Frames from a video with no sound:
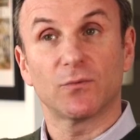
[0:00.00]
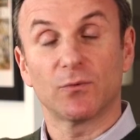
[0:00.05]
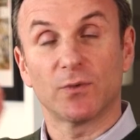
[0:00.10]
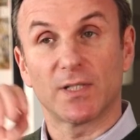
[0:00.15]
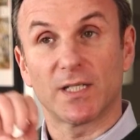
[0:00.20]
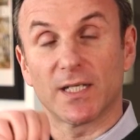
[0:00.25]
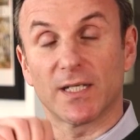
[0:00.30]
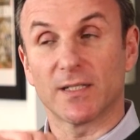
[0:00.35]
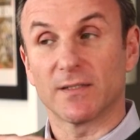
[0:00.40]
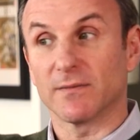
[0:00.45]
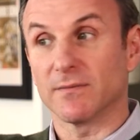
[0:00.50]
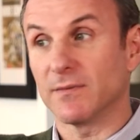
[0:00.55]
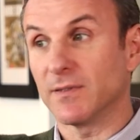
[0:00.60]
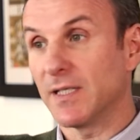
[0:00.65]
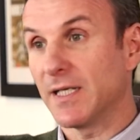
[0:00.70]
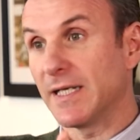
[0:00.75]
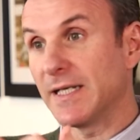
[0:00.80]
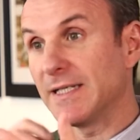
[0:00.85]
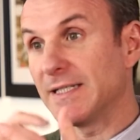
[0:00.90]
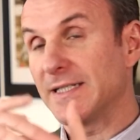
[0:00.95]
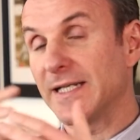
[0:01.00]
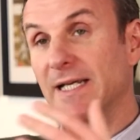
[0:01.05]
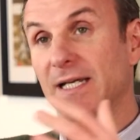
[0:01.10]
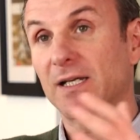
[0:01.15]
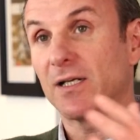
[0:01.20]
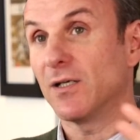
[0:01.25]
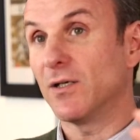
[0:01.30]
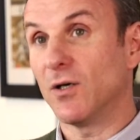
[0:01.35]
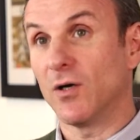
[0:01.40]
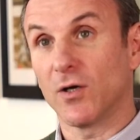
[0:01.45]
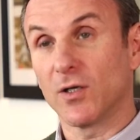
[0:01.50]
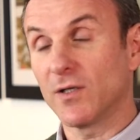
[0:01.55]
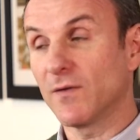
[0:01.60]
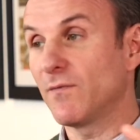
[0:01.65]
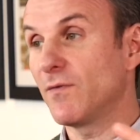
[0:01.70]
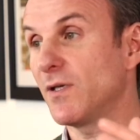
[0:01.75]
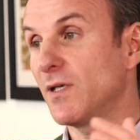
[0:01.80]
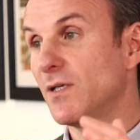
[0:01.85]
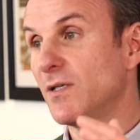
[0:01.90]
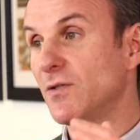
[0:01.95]
We can take all
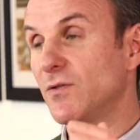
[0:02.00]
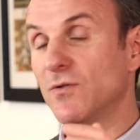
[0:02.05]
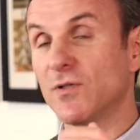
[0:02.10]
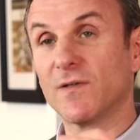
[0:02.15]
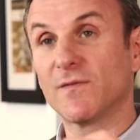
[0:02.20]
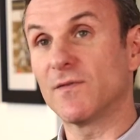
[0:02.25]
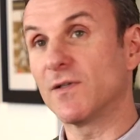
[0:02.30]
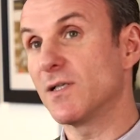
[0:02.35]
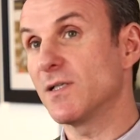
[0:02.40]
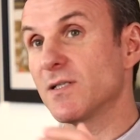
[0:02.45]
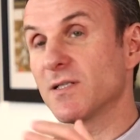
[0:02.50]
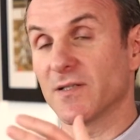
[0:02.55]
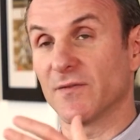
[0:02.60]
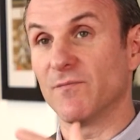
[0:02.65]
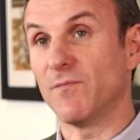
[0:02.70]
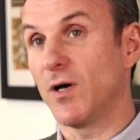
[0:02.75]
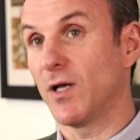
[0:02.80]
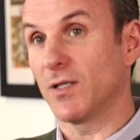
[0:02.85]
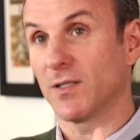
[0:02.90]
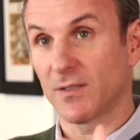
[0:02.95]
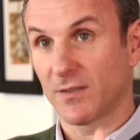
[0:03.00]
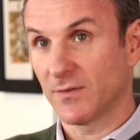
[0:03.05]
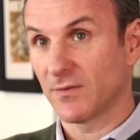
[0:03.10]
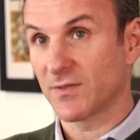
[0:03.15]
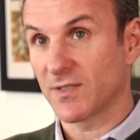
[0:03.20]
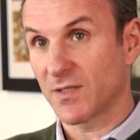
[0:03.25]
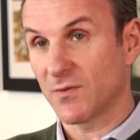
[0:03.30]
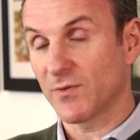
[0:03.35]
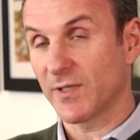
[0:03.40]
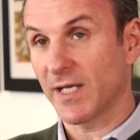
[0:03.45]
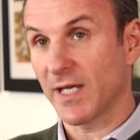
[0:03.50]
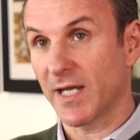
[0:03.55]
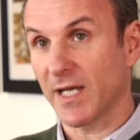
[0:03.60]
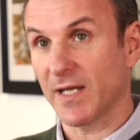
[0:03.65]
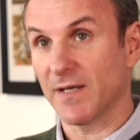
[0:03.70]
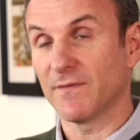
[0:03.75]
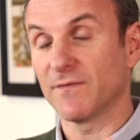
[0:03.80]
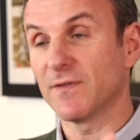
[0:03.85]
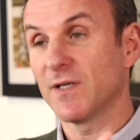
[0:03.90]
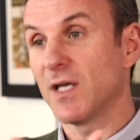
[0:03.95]
of the universe of molecules that we
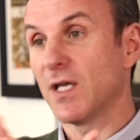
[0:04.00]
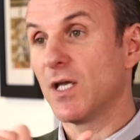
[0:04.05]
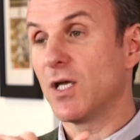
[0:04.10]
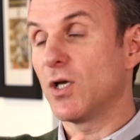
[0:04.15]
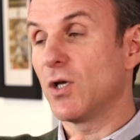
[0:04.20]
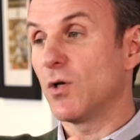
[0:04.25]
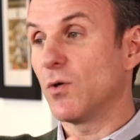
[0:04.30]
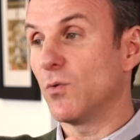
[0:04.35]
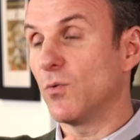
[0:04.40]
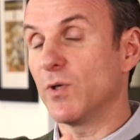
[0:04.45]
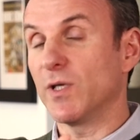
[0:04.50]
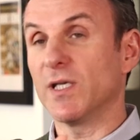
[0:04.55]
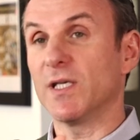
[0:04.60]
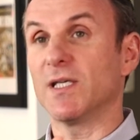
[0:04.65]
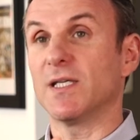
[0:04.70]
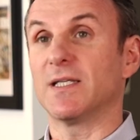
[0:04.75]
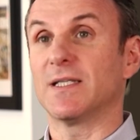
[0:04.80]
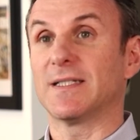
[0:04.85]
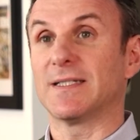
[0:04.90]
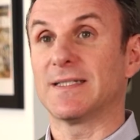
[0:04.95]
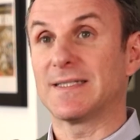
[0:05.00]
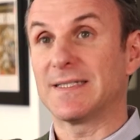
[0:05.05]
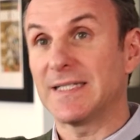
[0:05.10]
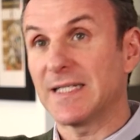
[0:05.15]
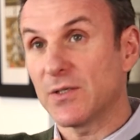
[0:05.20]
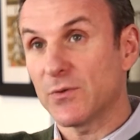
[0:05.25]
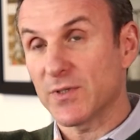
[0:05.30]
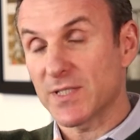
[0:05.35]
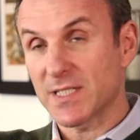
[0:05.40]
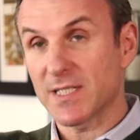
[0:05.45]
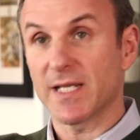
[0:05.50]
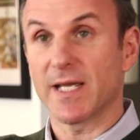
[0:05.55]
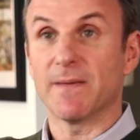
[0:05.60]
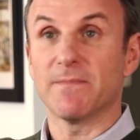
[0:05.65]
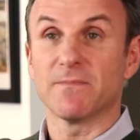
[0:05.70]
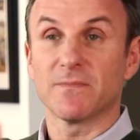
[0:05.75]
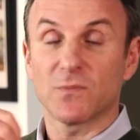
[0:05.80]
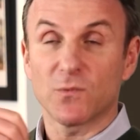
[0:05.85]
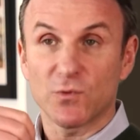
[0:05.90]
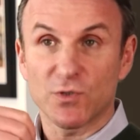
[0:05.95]
have, we sequence
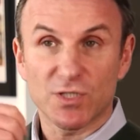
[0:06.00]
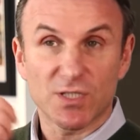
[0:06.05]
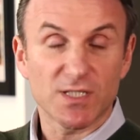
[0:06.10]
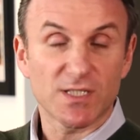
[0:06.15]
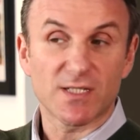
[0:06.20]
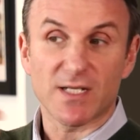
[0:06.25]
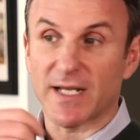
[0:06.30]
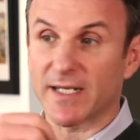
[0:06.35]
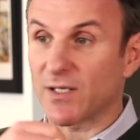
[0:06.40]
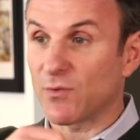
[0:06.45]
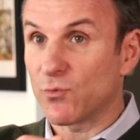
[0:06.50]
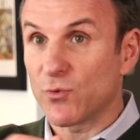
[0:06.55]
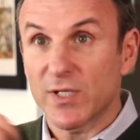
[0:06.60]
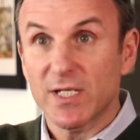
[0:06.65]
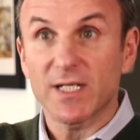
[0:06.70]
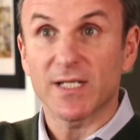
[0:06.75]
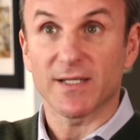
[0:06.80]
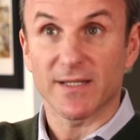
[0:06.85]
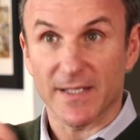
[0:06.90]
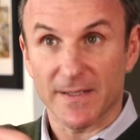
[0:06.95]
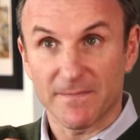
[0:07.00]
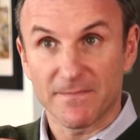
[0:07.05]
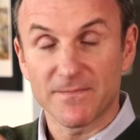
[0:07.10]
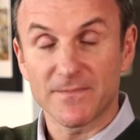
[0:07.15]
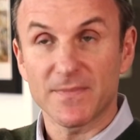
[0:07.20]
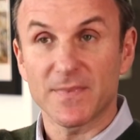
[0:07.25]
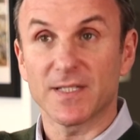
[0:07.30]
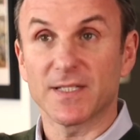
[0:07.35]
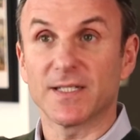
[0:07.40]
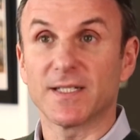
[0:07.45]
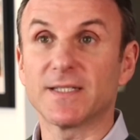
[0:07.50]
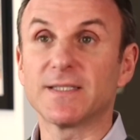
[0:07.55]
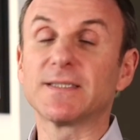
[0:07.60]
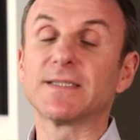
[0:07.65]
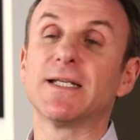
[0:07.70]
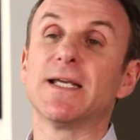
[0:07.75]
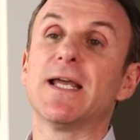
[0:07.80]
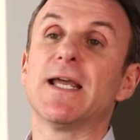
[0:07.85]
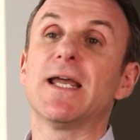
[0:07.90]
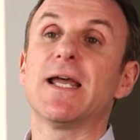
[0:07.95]
them, which is like reading them, yes,
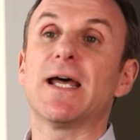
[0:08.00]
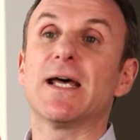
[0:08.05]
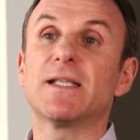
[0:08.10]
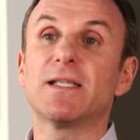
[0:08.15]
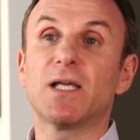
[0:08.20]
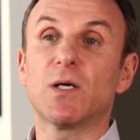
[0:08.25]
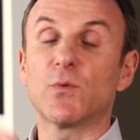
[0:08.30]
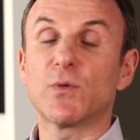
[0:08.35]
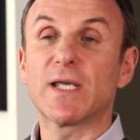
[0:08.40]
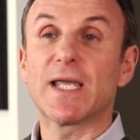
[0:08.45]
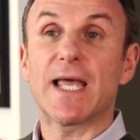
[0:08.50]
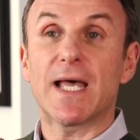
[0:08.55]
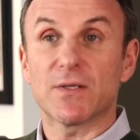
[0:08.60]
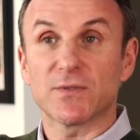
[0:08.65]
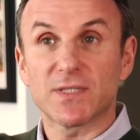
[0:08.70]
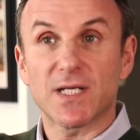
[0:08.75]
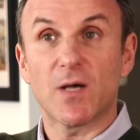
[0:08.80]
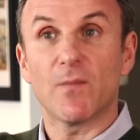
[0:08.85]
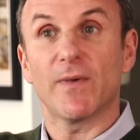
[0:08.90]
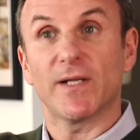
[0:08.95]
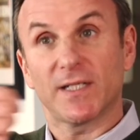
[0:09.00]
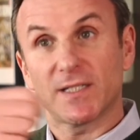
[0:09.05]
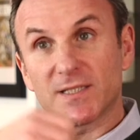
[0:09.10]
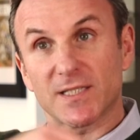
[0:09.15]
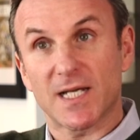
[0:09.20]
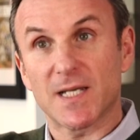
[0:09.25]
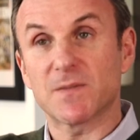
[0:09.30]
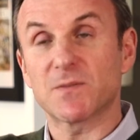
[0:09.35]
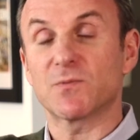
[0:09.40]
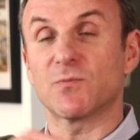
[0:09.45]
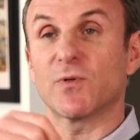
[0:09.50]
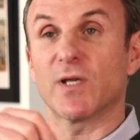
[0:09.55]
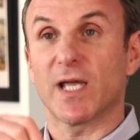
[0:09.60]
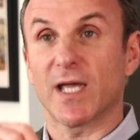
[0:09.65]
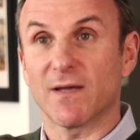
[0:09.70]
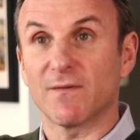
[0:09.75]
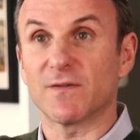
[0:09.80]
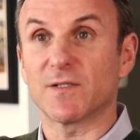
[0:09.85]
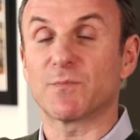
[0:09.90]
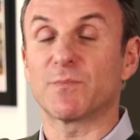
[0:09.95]
and then we count how many times we
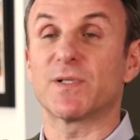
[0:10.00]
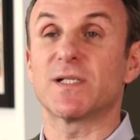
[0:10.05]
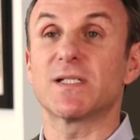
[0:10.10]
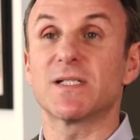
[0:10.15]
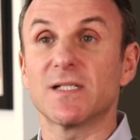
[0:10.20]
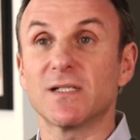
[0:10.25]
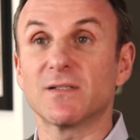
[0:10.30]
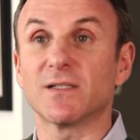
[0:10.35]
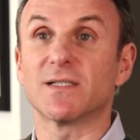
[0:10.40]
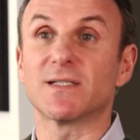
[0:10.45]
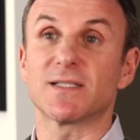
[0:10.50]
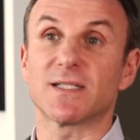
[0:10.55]
have a particular